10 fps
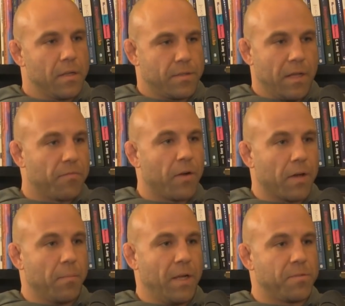same
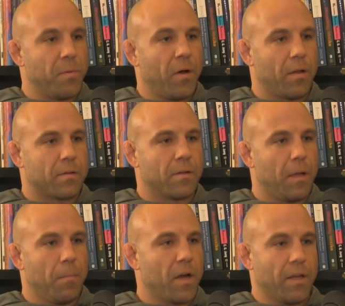fucking baseball.
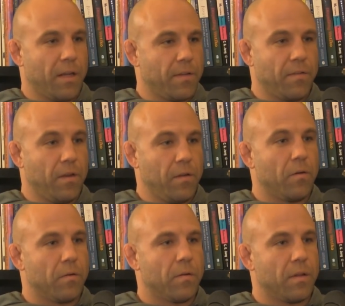I'm not going to continue.